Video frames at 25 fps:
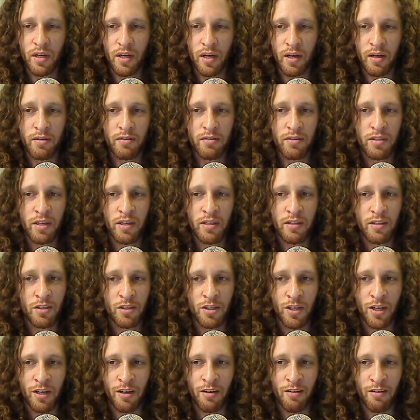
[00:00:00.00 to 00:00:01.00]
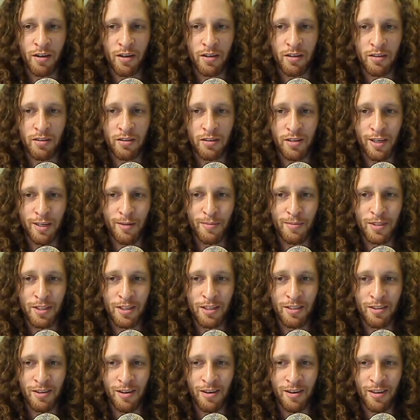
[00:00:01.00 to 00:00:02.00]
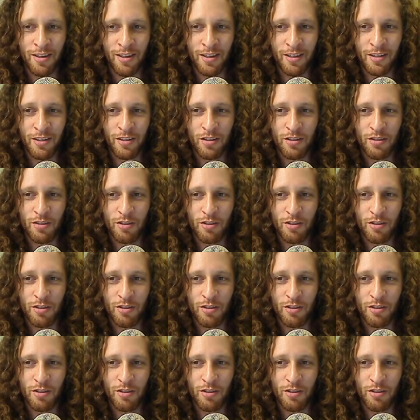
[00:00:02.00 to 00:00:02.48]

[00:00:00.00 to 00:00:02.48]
Outside, the jacaranda sleeps easily,